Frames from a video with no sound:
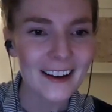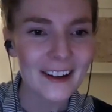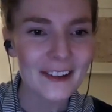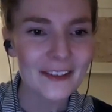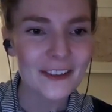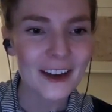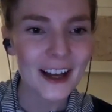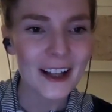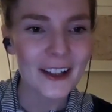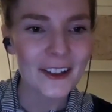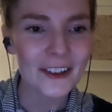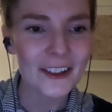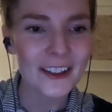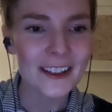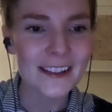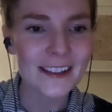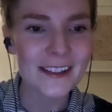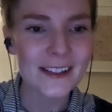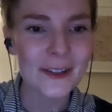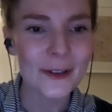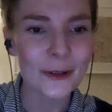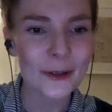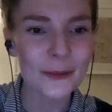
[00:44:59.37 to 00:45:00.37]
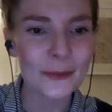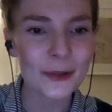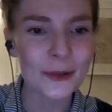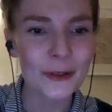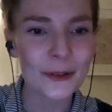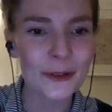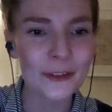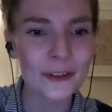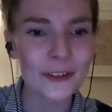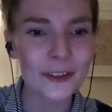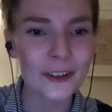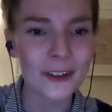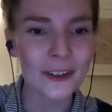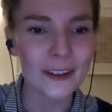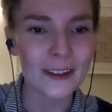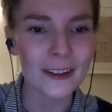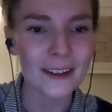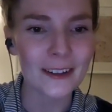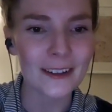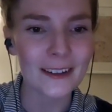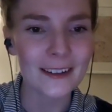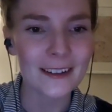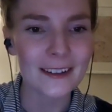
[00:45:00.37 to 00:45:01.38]
Valerie, that's so
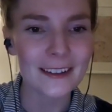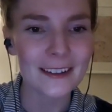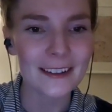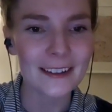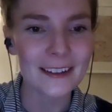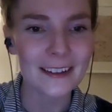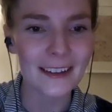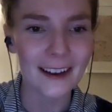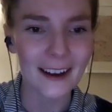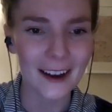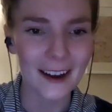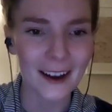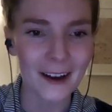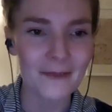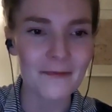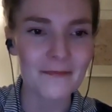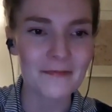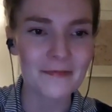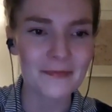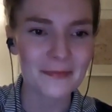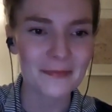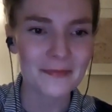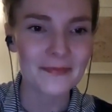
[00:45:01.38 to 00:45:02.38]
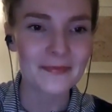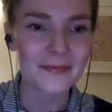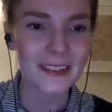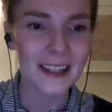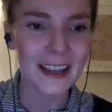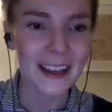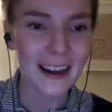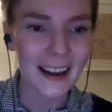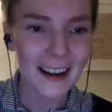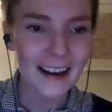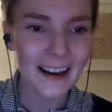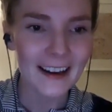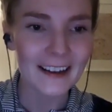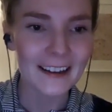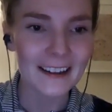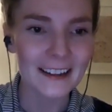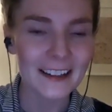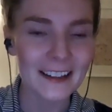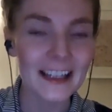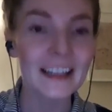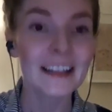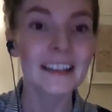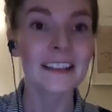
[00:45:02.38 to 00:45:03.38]
beautiful. Yeah. Yeah.
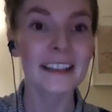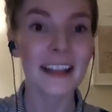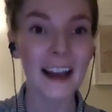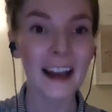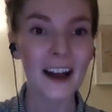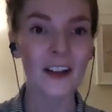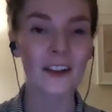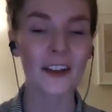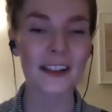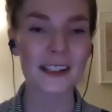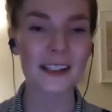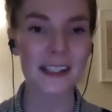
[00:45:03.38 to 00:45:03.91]
Yeah. That's